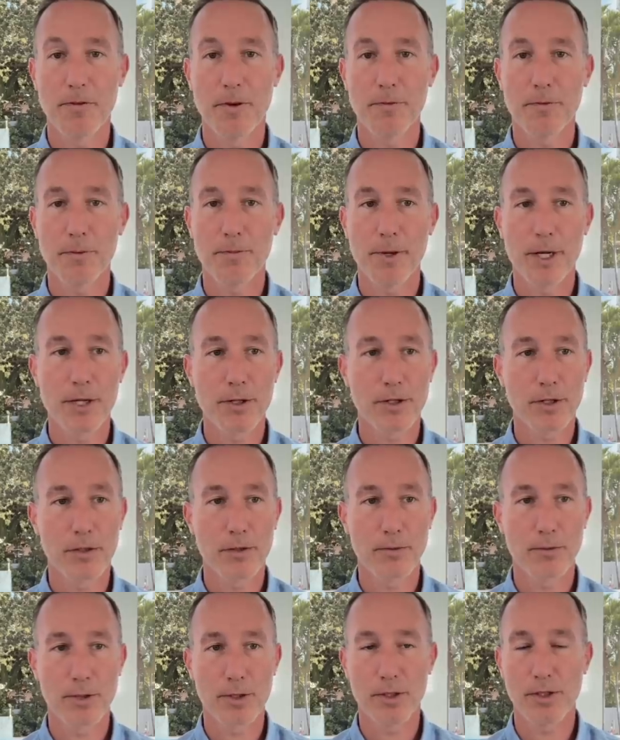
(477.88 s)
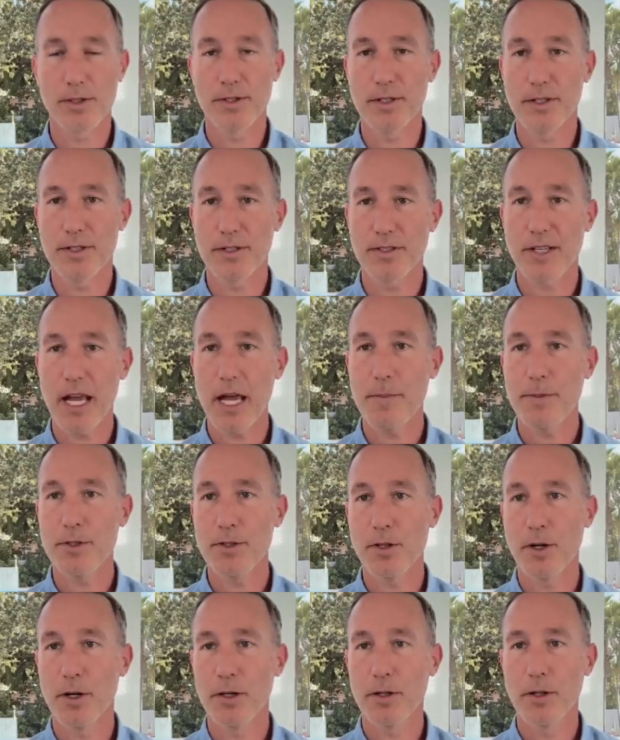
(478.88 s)
of information, which is the
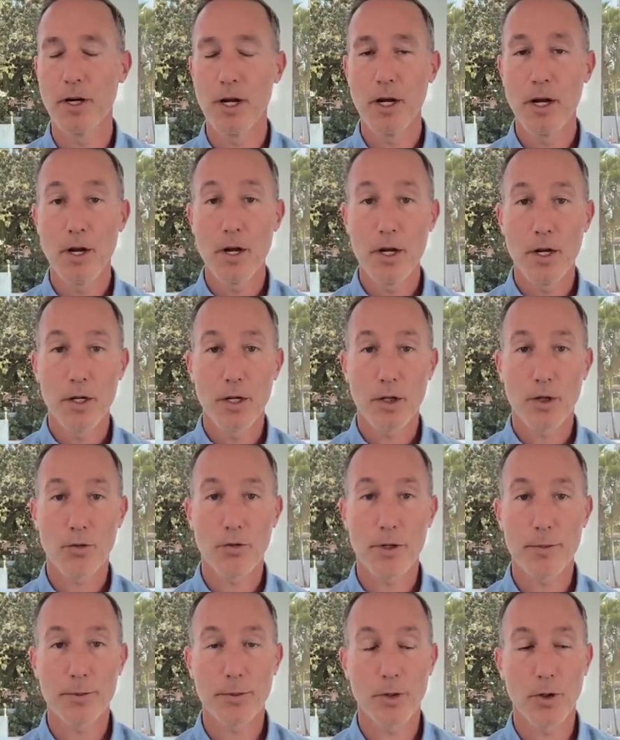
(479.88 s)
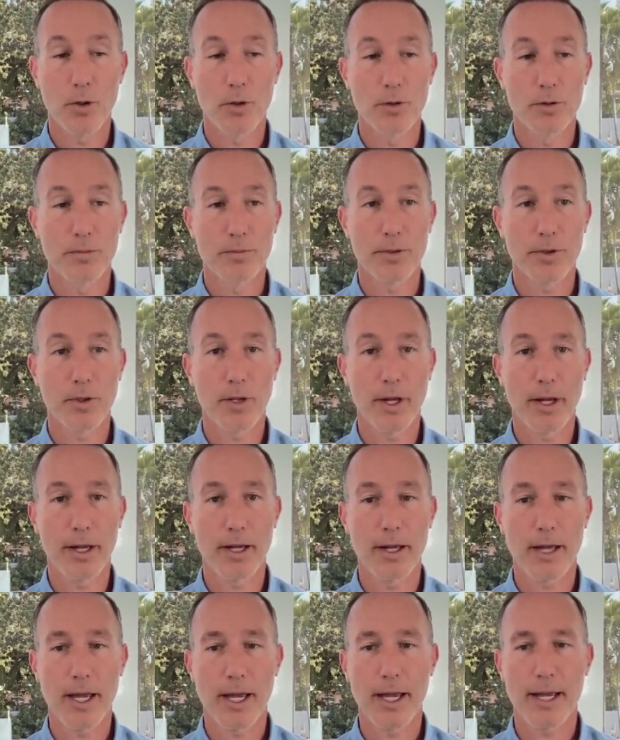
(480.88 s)
Samsung crypto
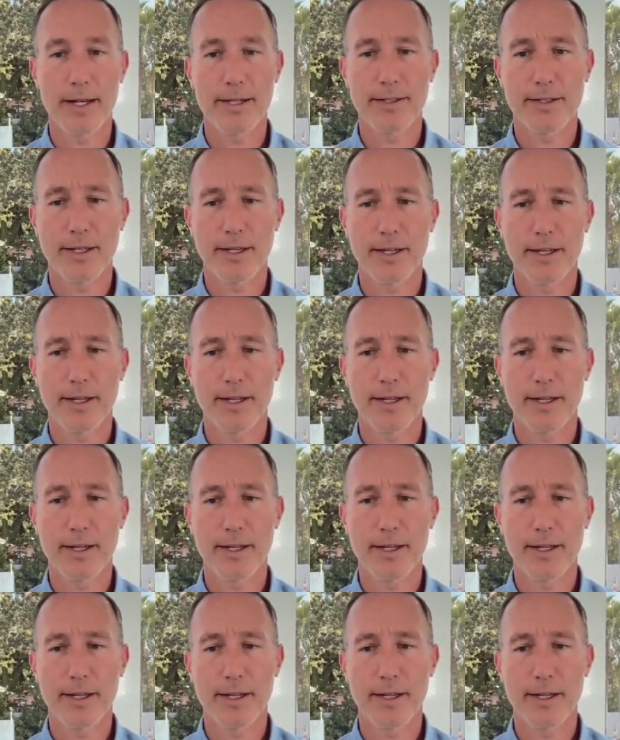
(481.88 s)
play. And